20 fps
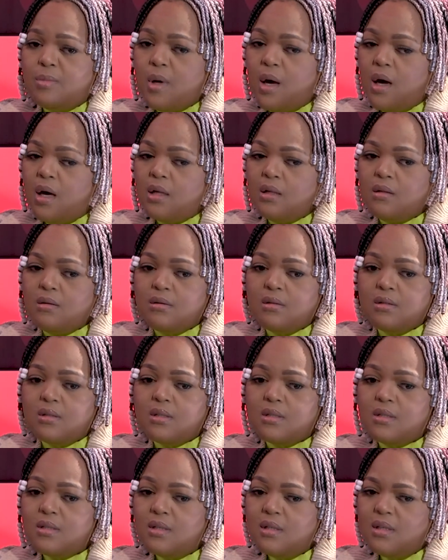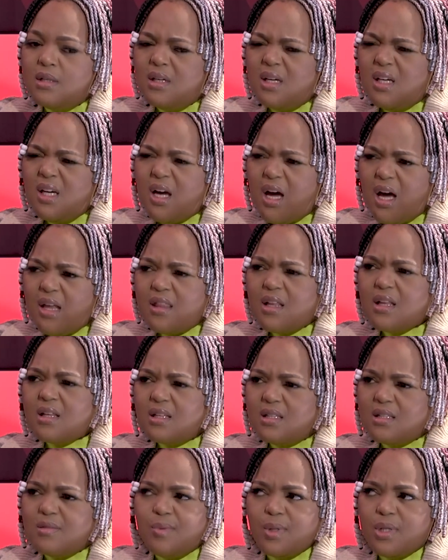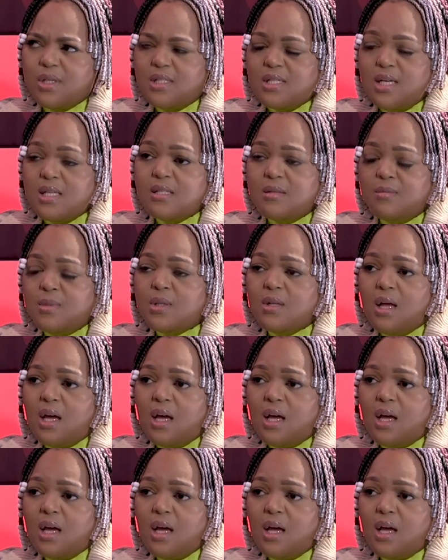And I think it's been a testament